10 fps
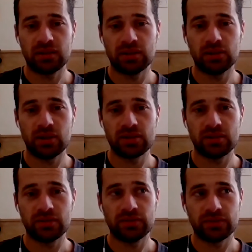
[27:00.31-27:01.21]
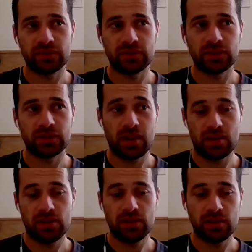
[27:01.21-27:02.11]
lots of
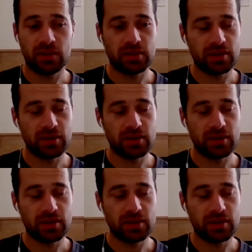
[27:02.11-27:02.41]
the